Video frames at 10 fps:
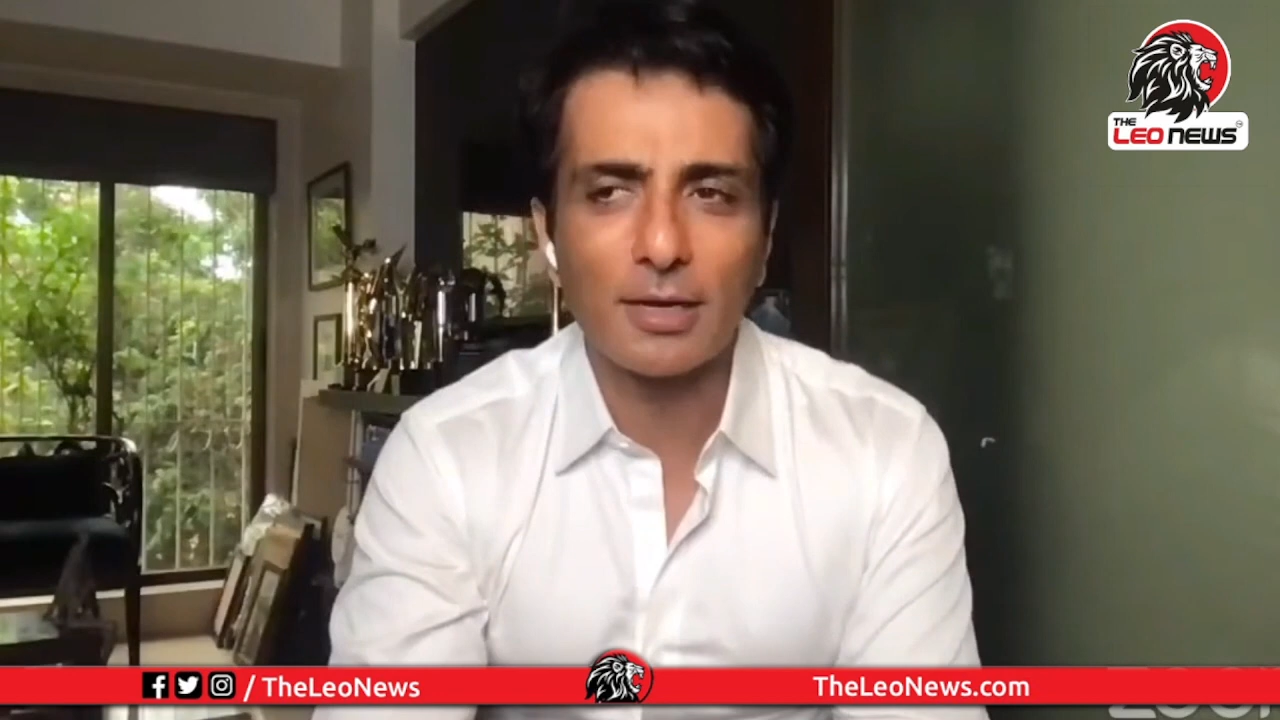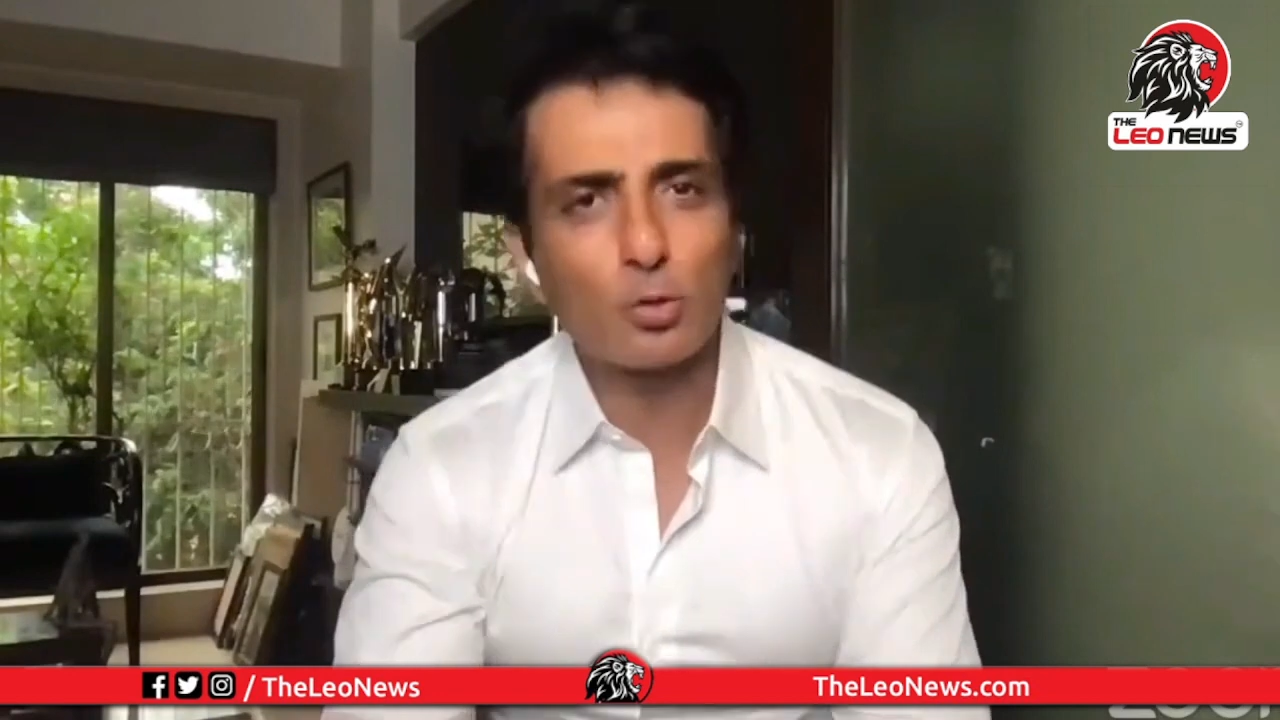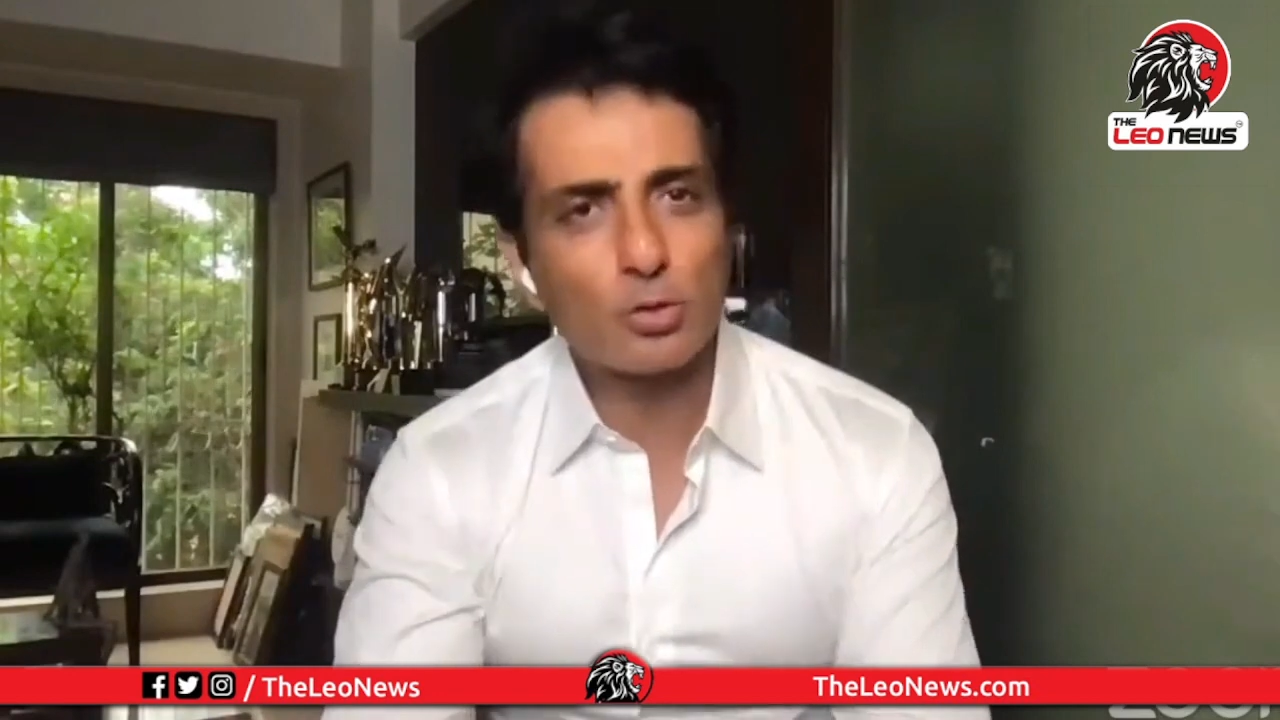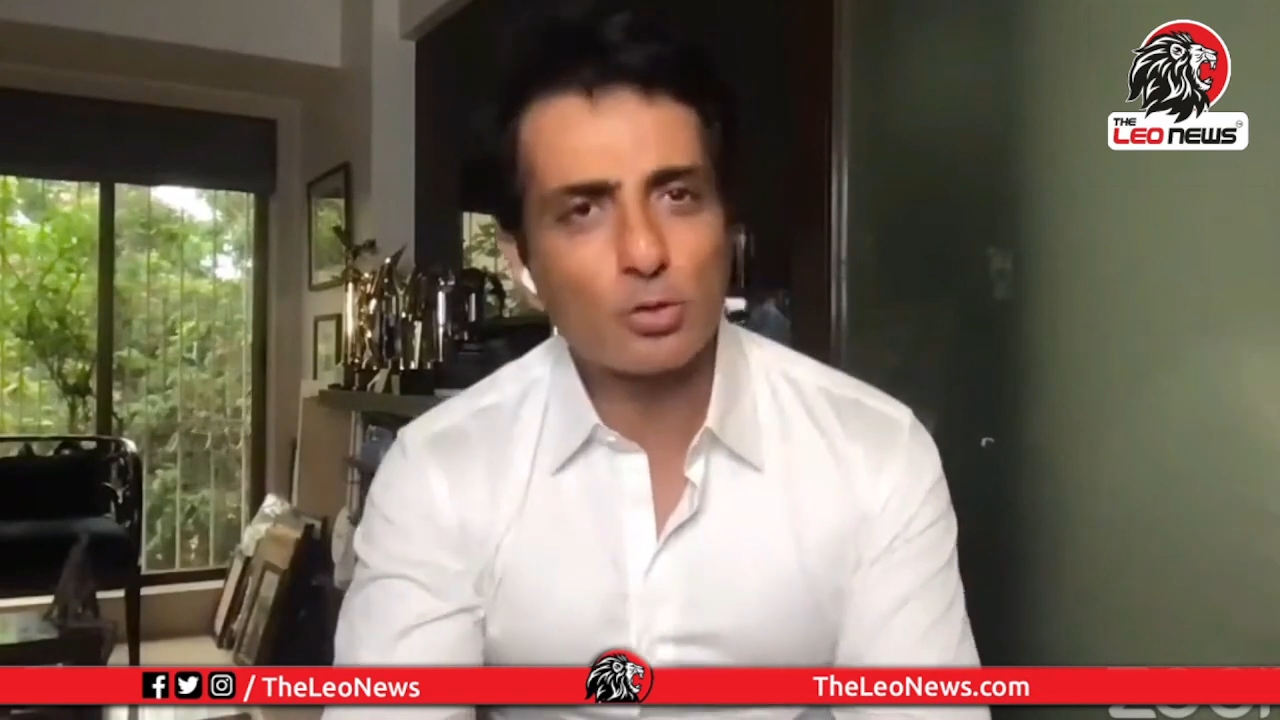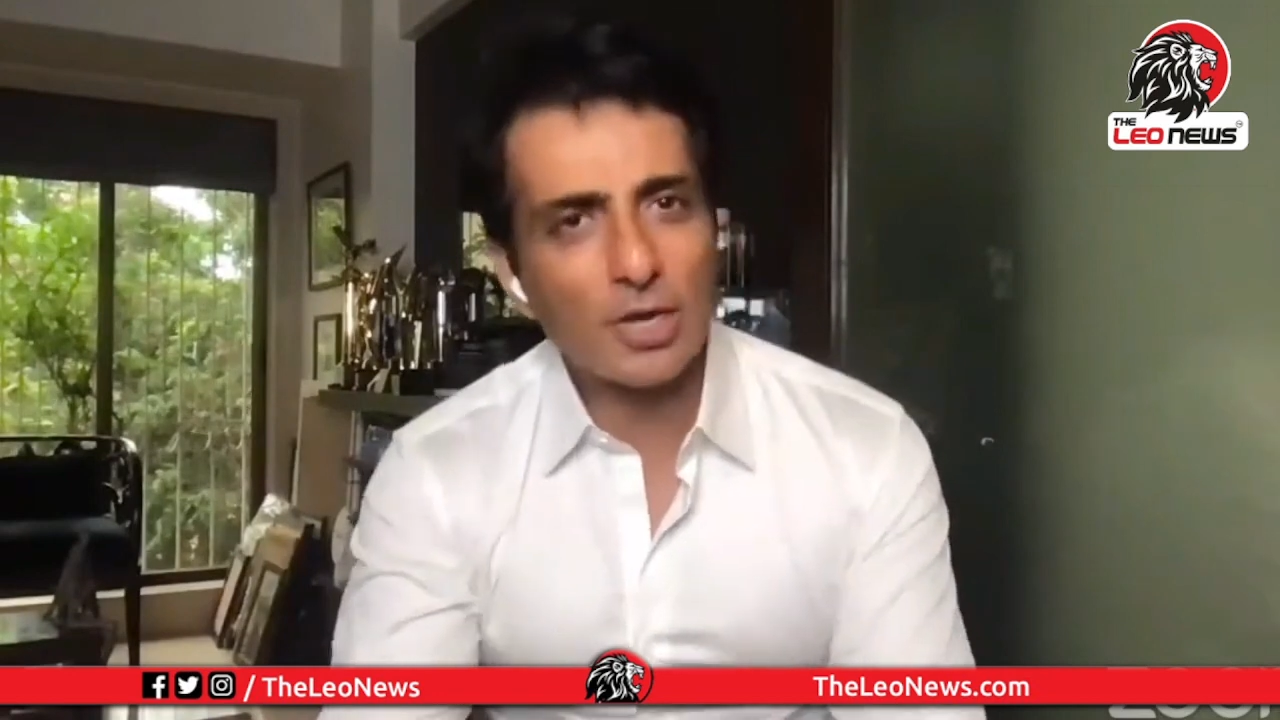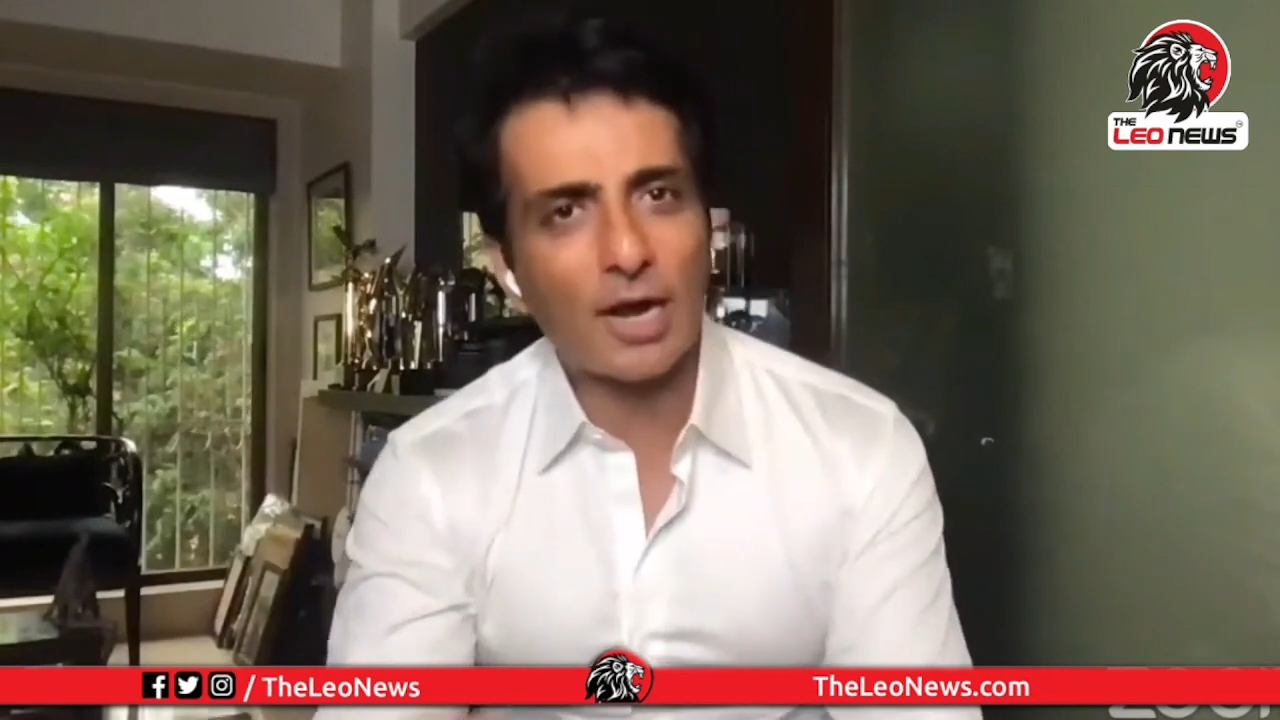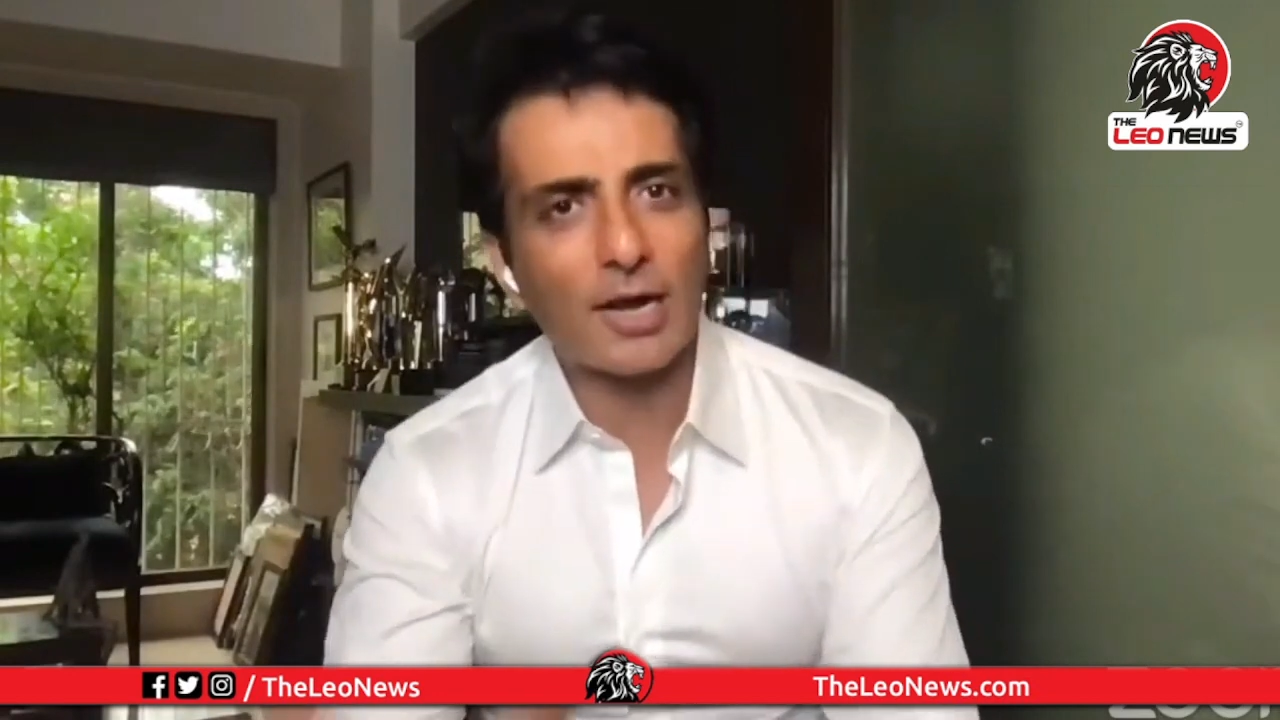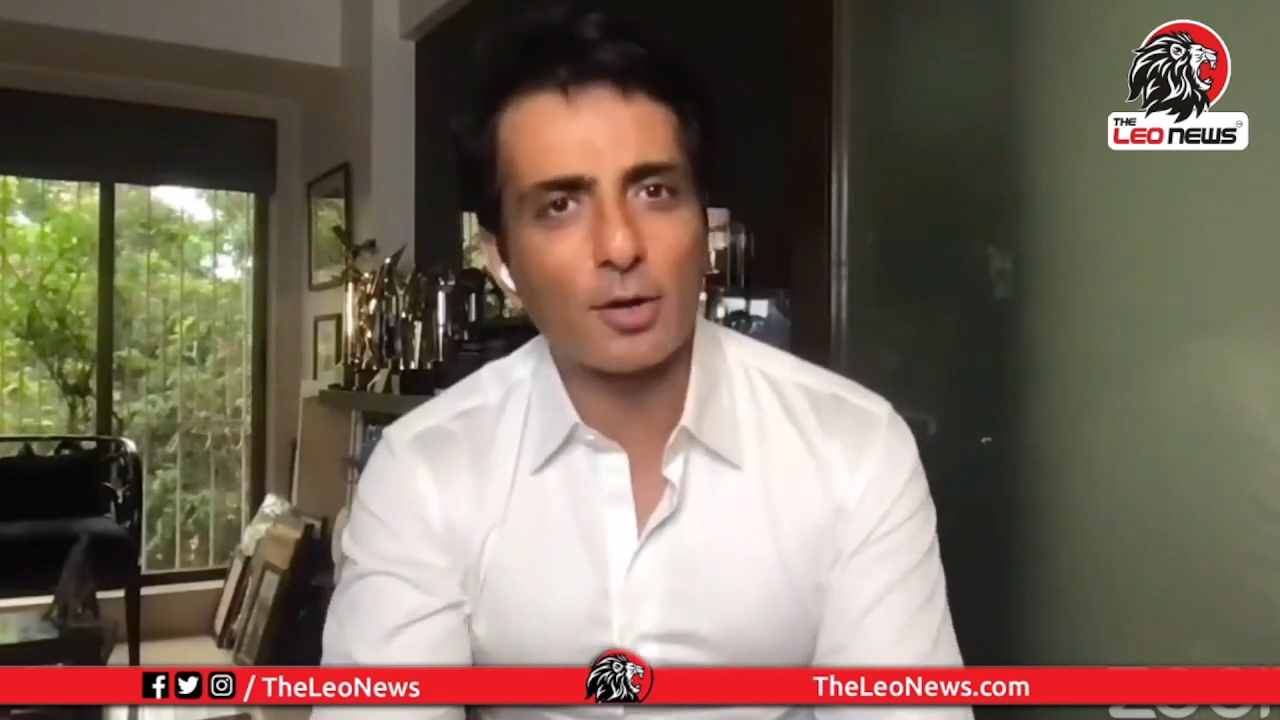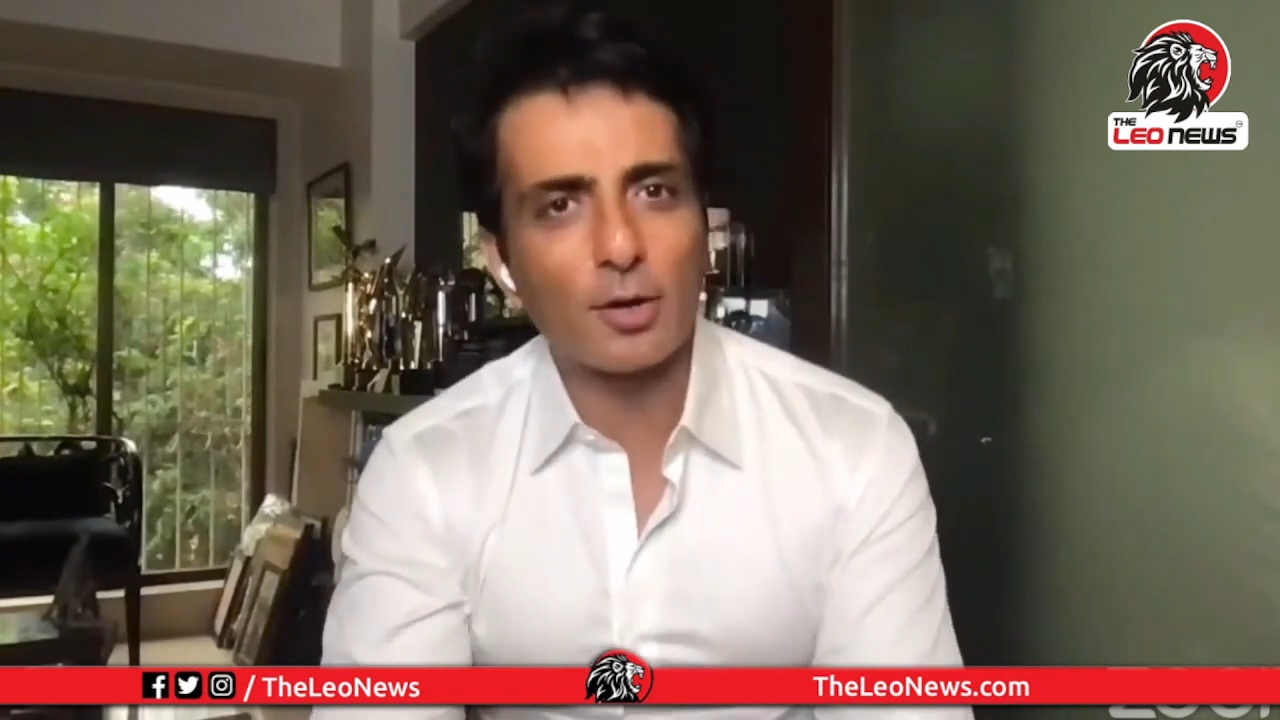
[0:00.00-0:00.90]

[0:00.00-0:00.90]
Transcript: where to start,